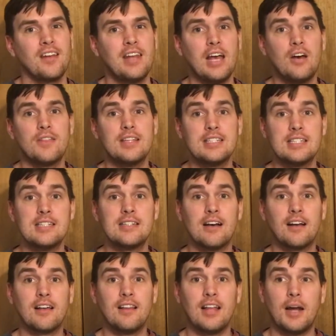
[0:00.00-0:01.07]
Now, this is
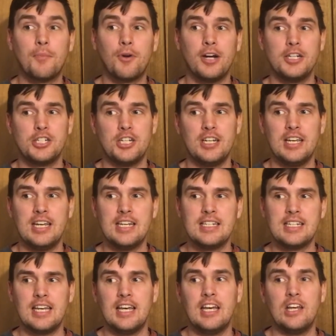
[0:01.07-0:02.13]
a collaboration he
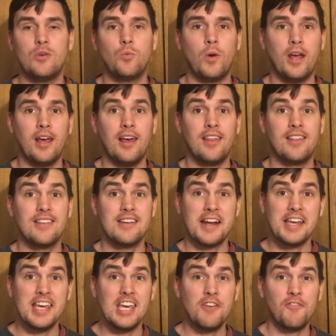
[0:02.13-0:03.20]
did with
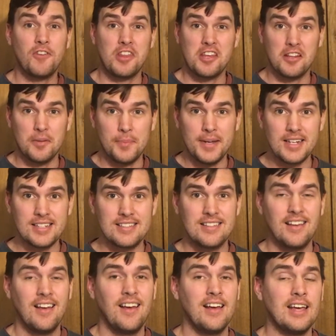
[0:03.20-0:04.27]
Nike for the Olympics,
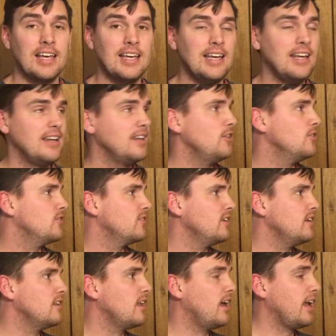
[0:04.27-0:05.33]
and you'll
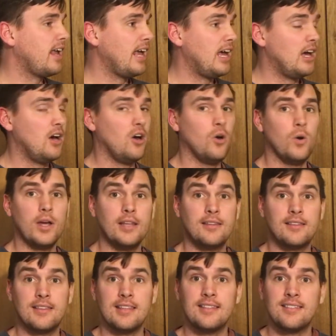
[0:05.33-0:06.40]
see how
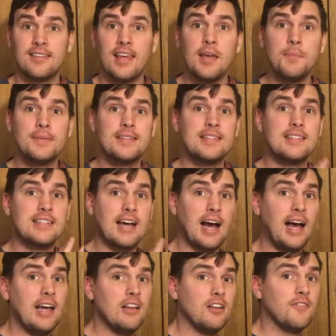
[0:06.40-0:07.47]
it's the same
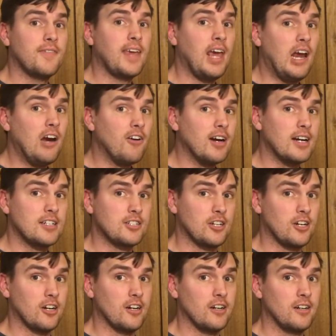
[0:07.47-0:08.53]
style of
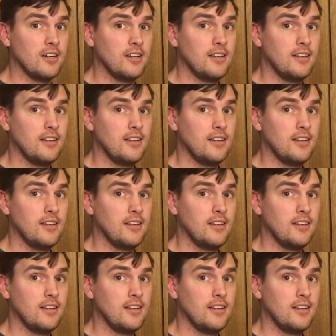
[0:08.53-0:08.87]
character